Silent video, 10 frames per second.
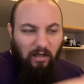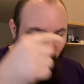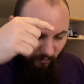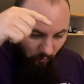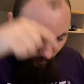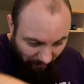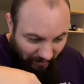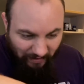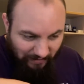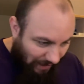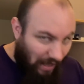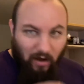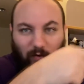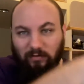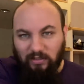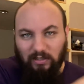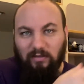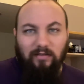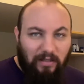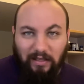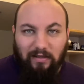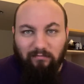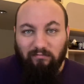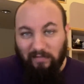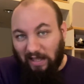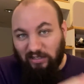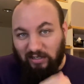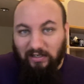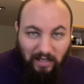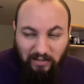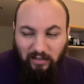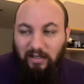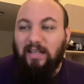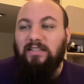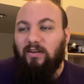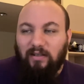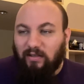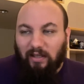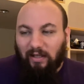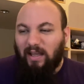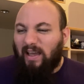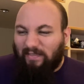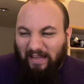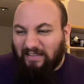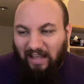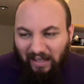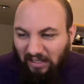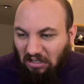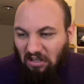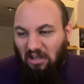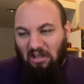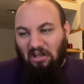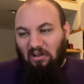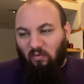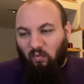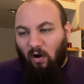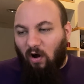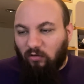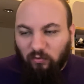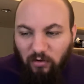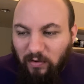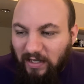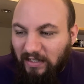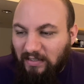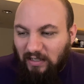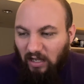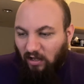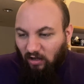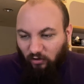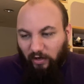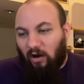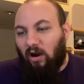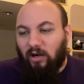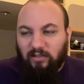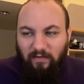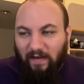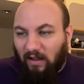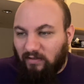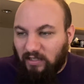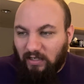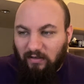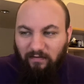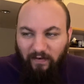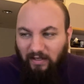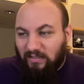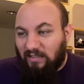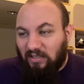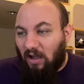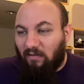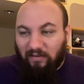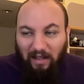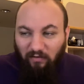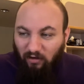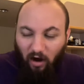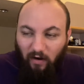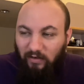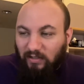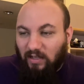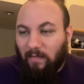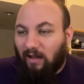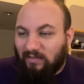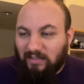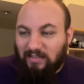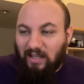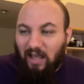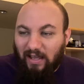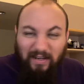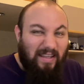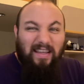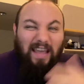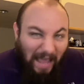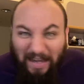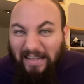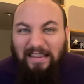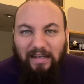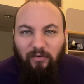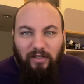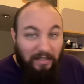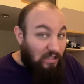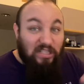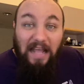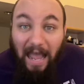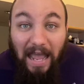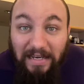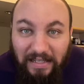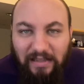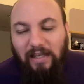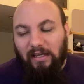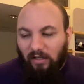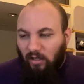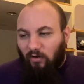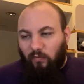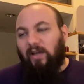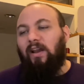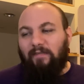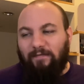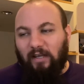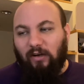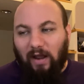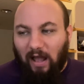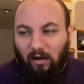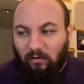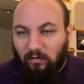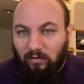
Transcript: from where Ming is now to the edge of the desert. Is there anything? Things like walled ruins, a great arch, a fountain, faces carved into the mountainside, anything really, just anything. We got to figure out